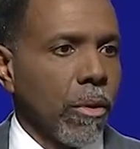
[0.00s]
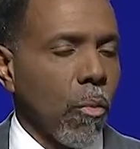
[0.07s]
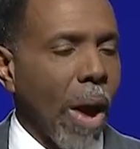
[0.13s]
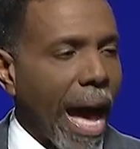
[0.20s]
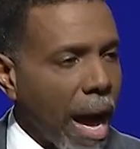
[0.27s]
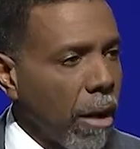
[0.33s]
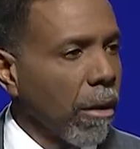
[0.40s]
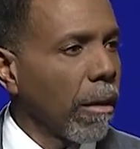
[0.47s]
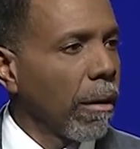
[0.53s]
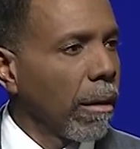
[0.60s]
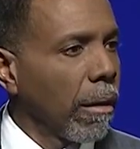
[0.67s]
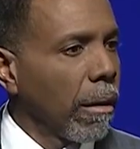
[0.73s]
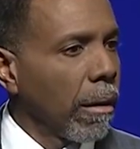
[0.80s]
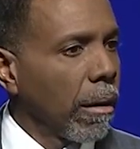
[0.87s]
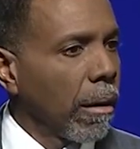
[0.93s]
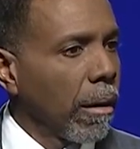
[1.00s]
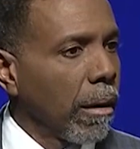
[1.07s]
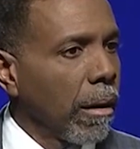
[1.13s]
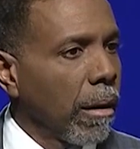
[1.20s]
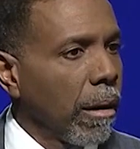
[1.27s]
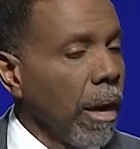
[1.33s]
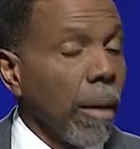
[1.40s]
Wow.
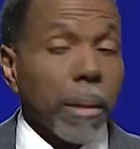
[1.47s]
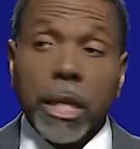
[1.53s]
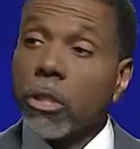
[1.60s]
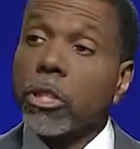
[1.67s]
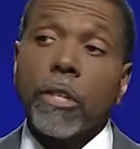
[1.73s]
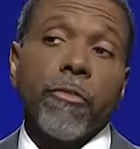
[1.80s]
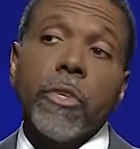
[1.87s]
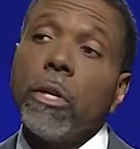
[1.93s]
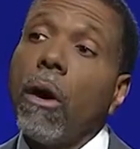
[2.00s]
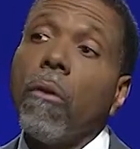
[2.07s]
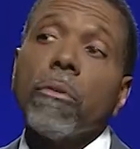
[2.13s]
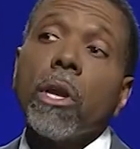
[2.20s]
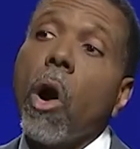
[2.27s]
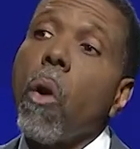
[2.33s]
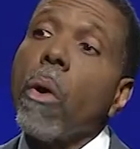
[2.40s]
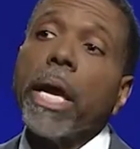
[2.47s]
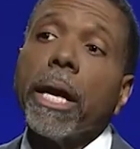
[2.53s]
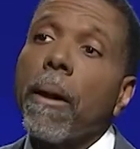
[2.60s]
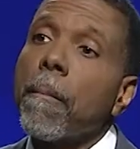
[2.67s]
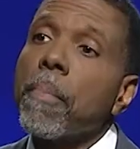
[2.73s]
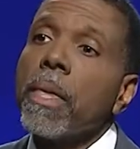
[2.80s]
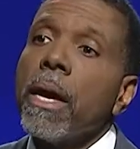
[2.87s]
Because if you don't know
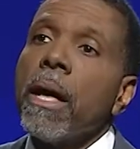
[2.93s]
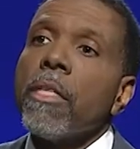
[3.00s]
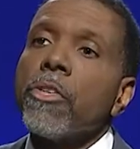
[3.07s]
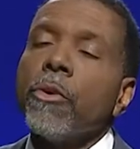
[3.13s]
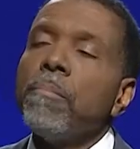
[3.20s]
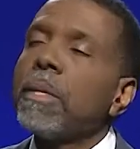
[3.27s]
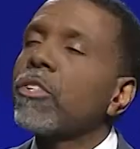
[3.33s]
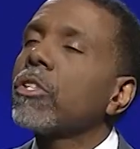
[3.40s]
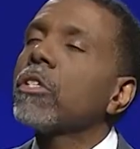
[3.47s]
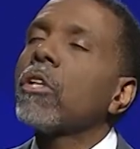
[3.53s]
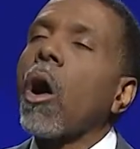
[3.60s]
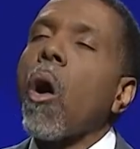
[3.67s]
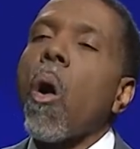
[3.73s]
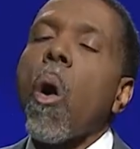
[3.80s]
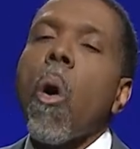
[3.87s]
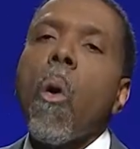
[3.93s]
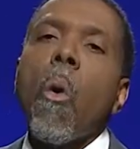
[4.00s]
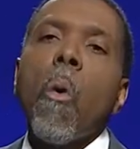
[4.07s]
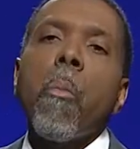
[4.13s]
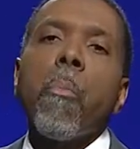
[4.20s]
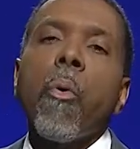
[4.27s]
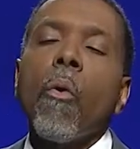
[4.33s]
Him, you're missing the
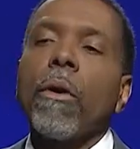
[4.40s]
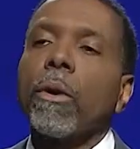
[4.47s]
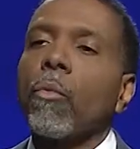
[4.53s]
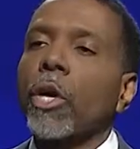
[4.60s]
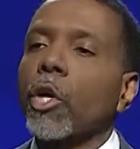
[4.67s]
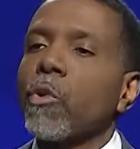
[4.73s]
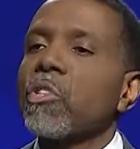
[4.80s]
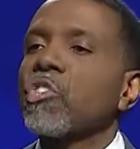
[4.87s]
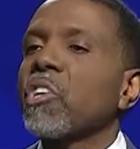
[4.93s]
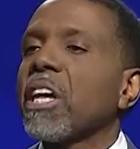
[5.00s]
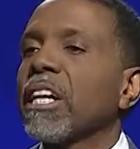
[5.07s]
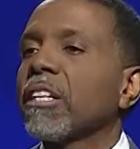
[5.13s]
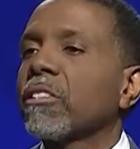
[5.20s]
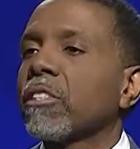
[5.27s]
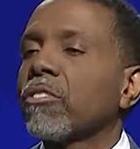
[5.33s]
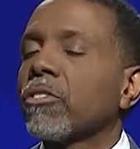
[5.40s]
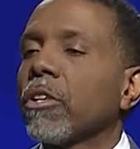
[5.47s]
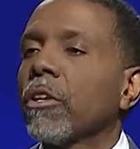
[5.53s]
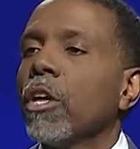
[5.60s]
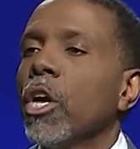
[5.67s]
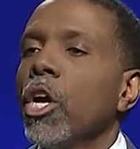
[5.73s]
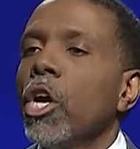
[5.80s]
whole point where Christianity is
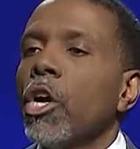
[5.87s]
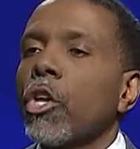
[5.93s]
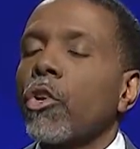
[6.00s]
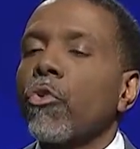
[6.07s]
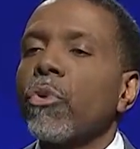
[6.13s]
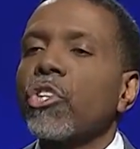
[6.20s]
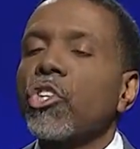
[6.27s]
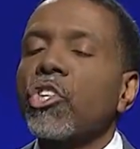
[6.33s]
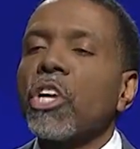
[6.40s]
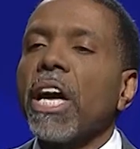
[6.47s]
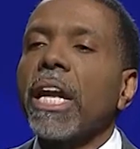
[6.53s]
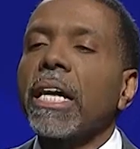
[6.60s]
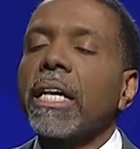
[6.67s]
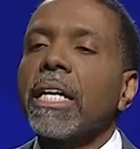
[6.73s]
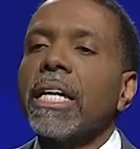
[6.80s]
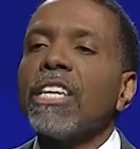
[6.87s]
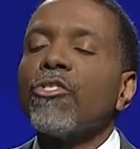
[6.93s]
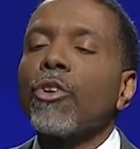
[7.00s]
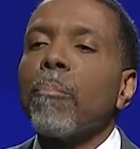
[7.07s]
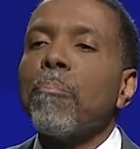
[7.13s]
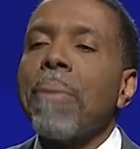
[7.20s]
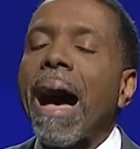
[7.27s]
concerned. Christianity is
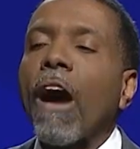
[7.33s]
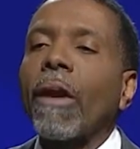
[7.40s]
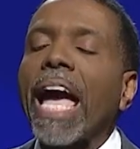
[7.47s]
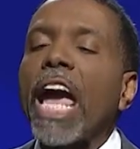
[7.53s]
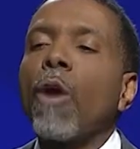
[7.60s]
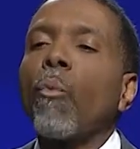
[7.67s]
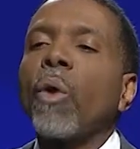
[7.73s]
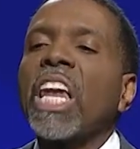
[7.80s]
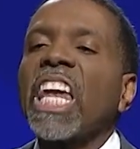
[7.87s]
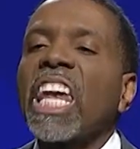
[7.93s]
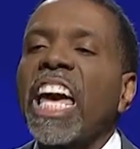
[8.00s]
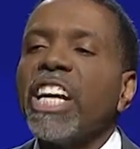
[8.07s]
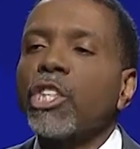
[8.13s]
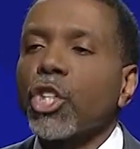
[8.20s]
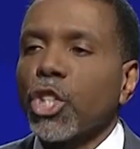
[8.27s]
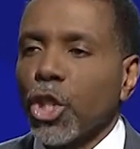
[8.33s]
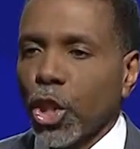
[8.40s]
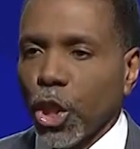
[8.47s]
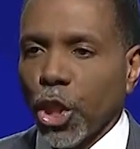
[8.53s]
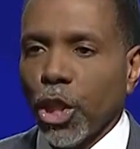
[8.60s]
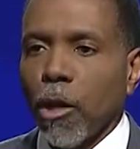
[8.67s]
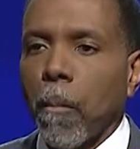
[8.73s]
about a
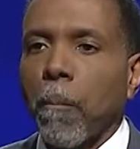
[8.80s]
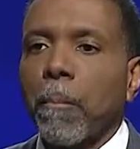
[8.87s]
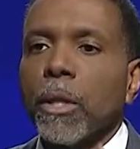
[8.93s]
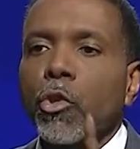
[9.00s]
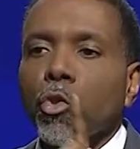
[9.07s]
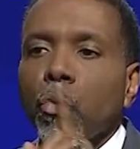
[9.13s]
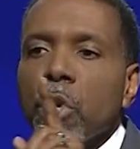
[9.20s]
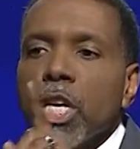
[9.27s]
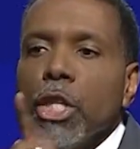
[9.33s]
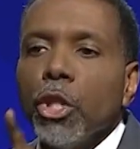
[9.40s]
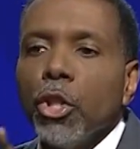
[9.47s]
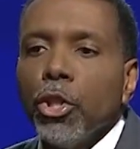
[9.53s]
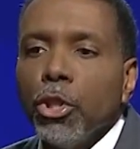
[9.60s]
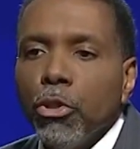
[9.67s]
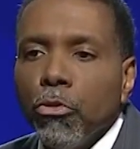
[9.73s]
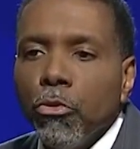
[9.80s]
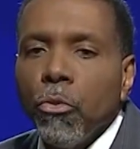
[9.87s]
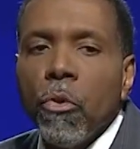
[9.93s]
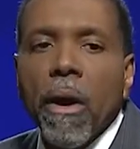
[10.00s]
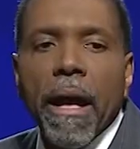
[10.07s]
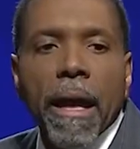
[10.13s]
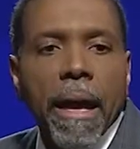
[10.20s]
relationship between
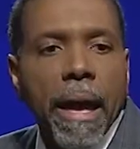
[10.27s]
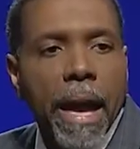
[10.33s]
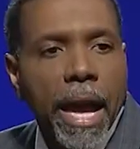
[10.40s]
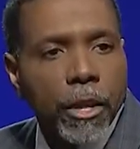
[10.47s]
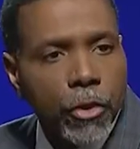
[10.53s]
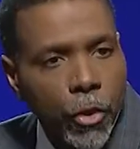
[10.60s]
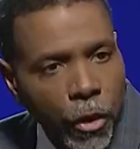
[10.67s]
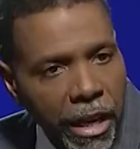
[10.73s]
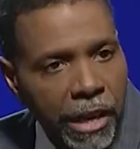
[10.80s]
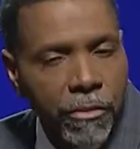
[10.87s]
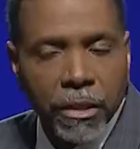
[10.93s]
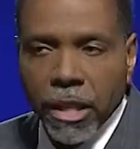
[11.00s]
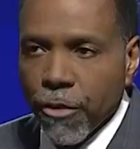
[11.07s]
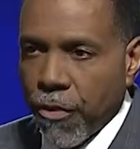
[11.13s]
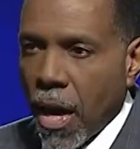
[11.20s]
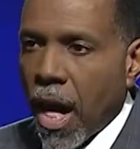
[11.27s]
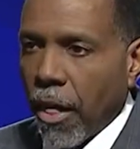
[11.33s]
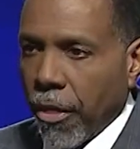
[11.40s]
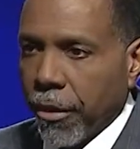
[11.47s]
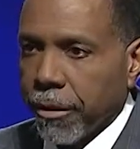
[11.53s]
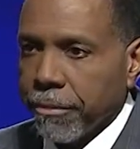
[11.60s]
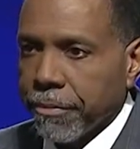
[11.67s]
you and your Heavenly Father.